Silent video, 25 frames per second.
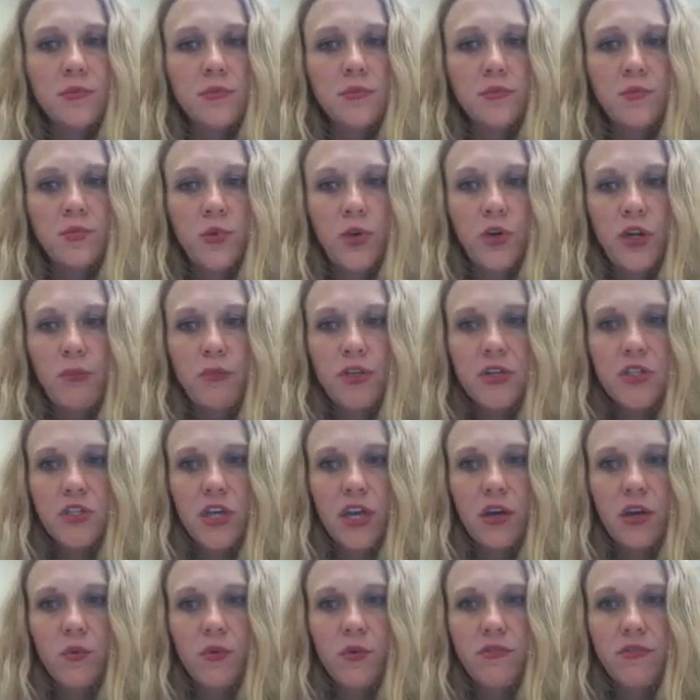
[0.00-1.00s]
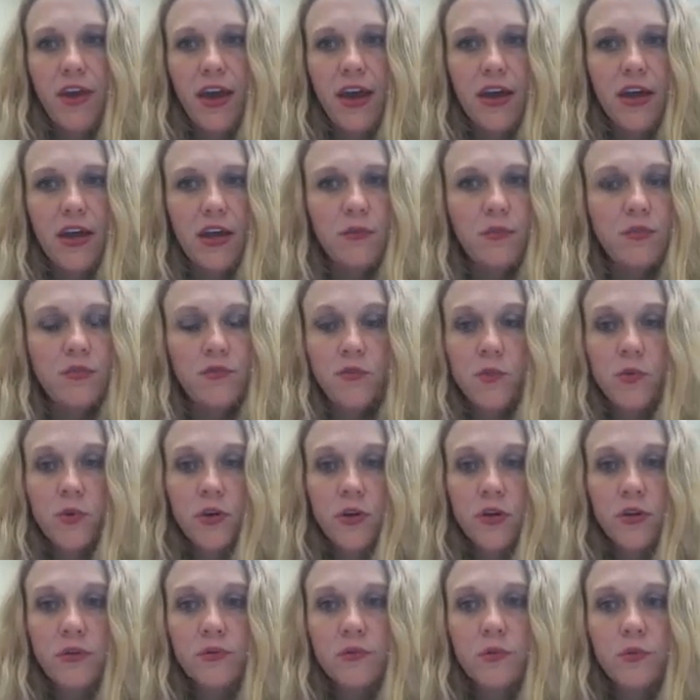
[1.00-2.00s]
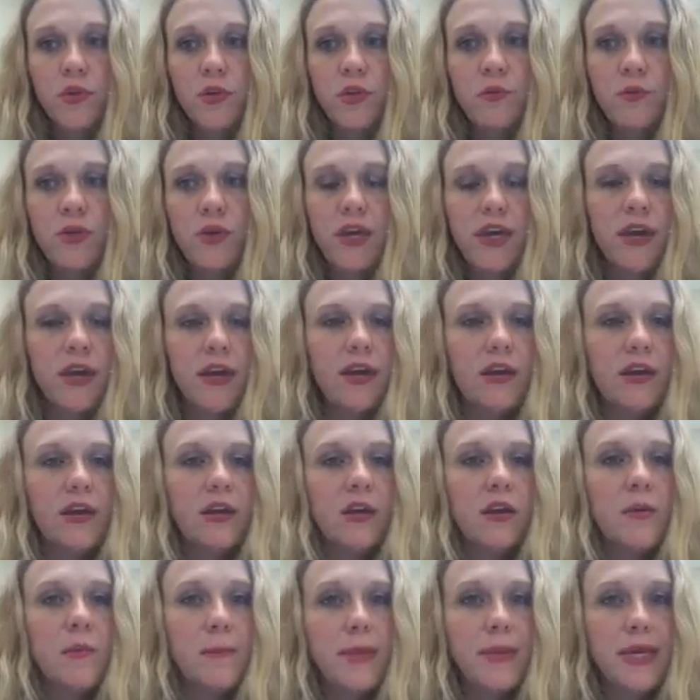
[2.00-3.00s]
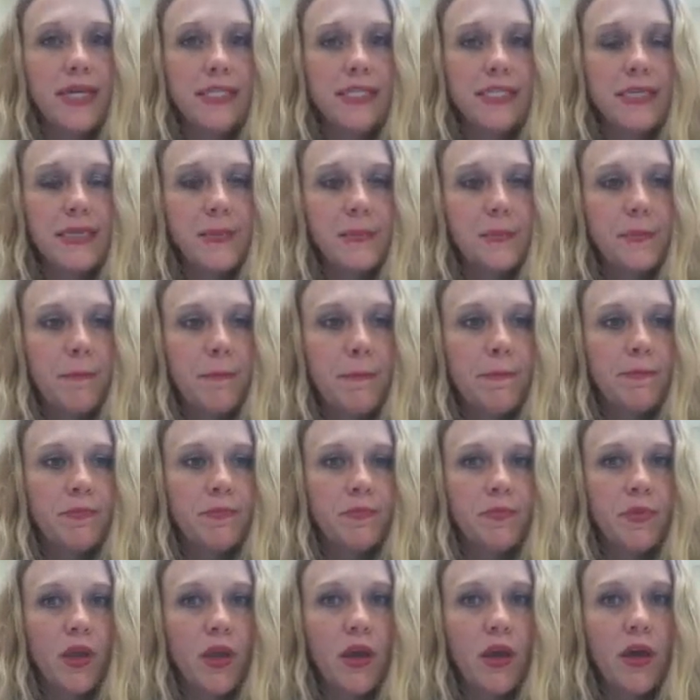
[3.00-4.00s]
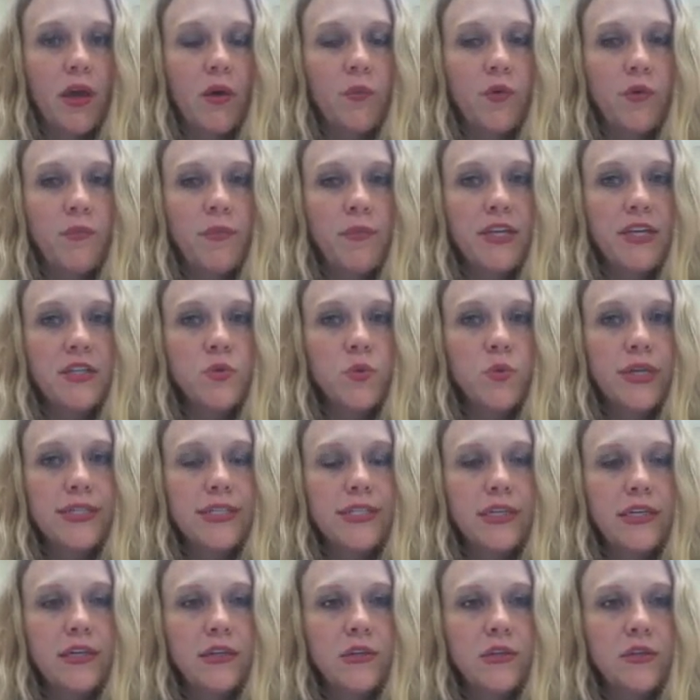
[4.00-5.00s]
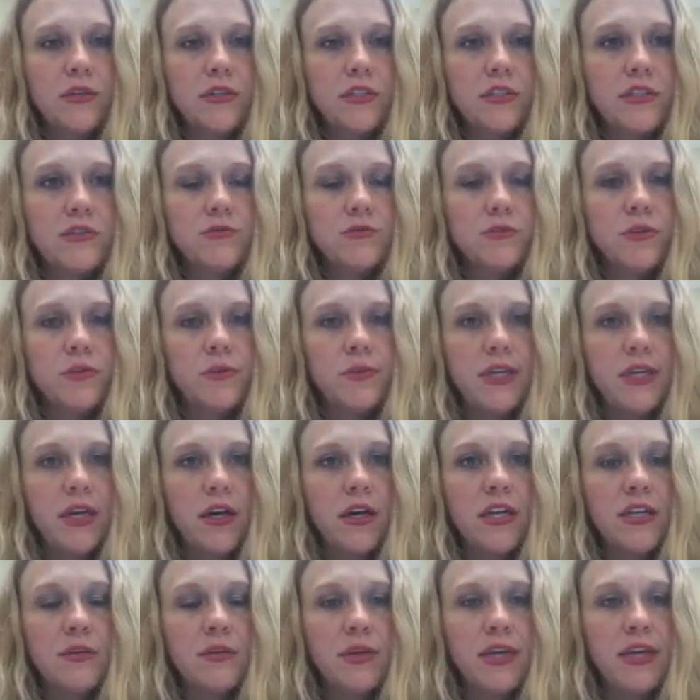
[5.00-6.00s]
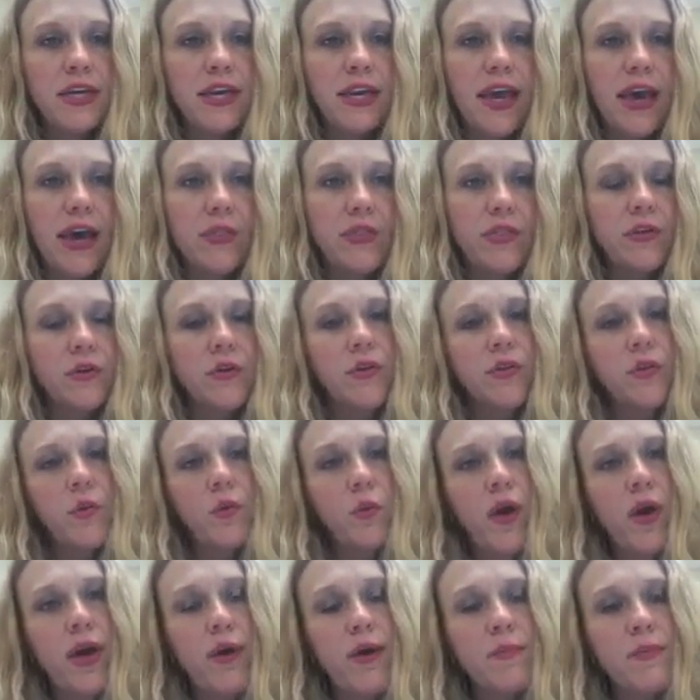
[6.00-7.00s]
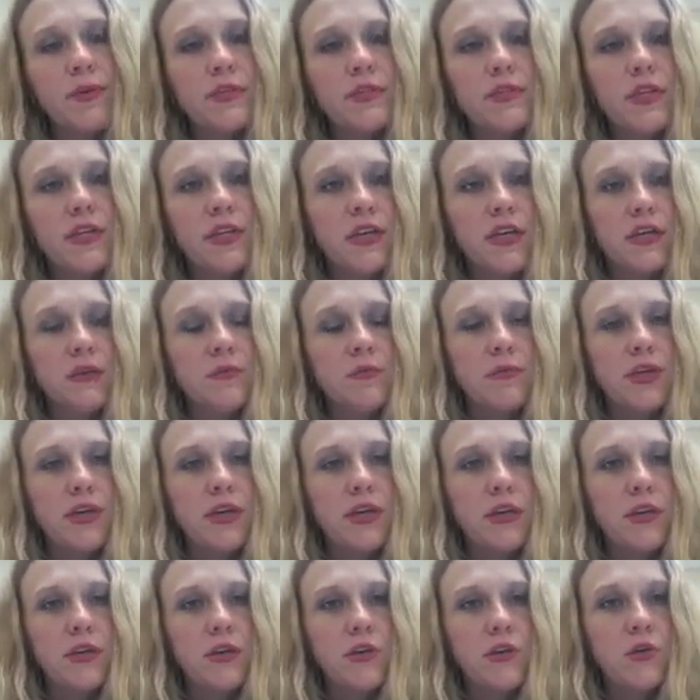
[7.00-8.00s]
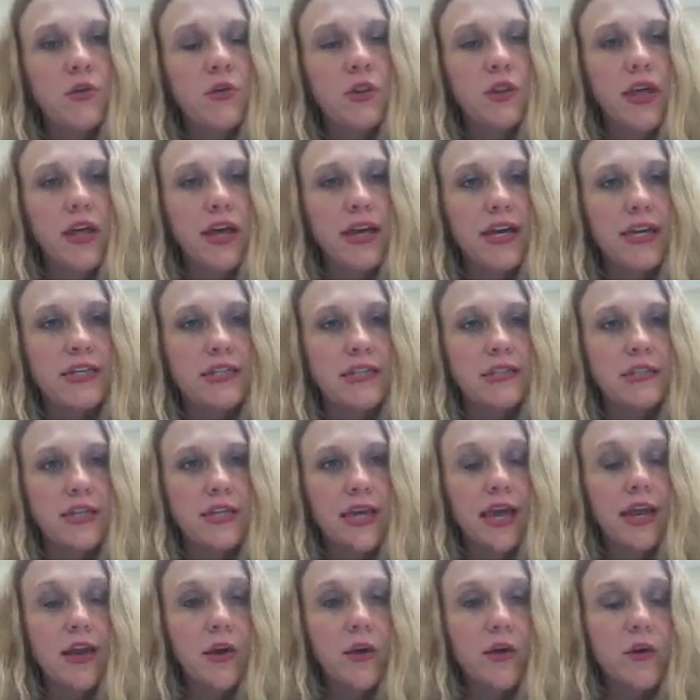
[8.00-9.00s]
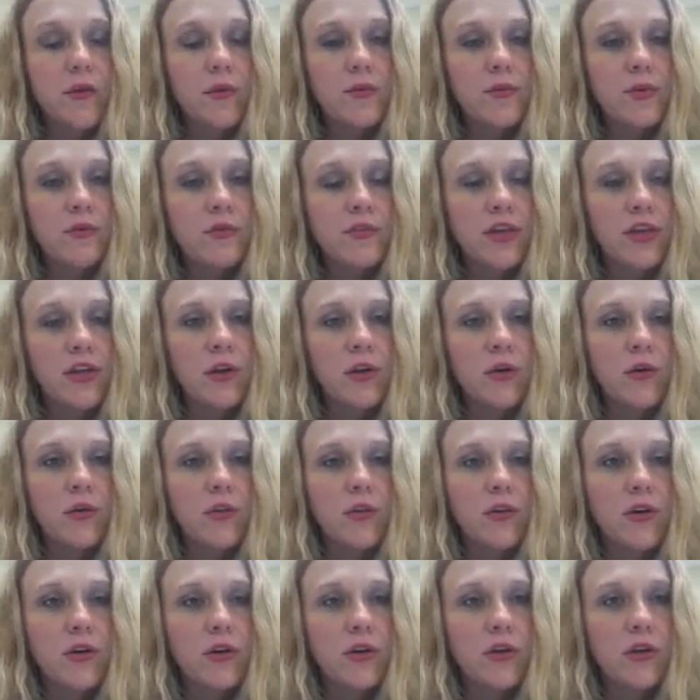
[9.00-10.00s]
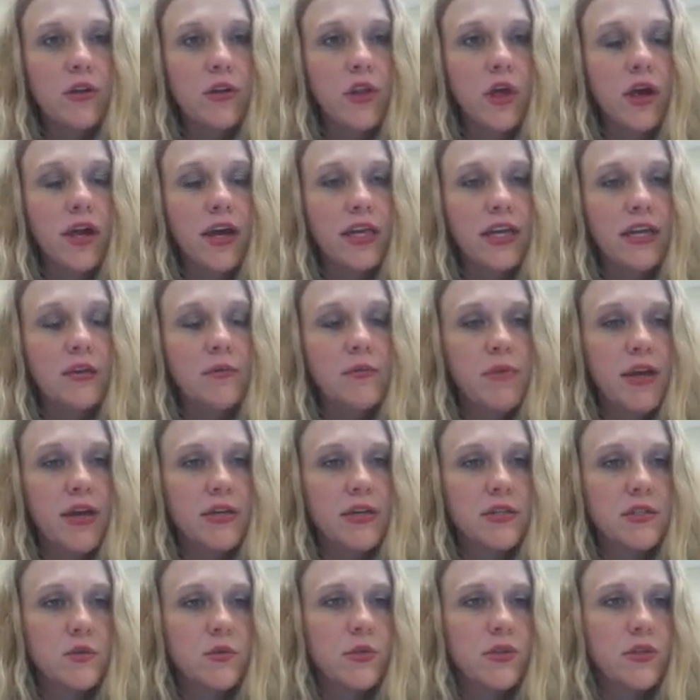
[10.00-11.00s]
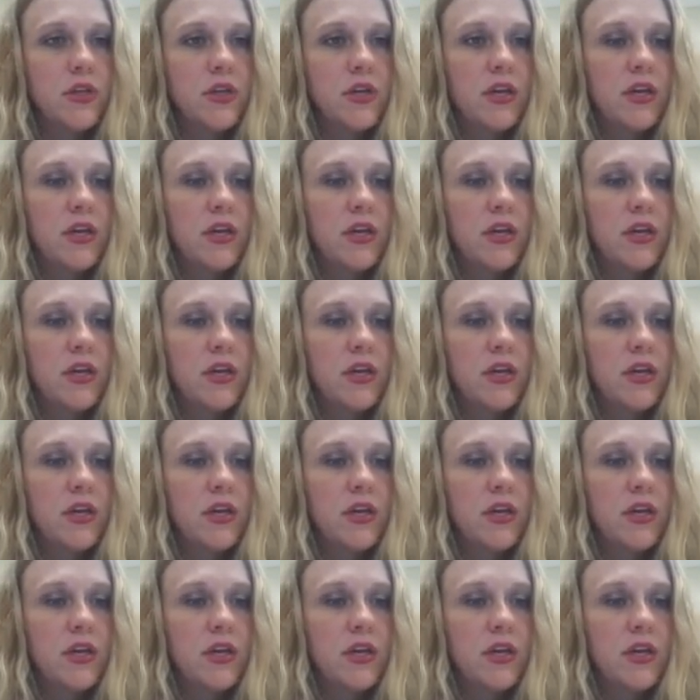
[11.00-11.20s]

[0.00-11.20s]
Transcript: pretty much like we've had before when we had Wixie. What makes Wixie a little different beyond being out there on the web is that it can be utilized at home if they know their login and password.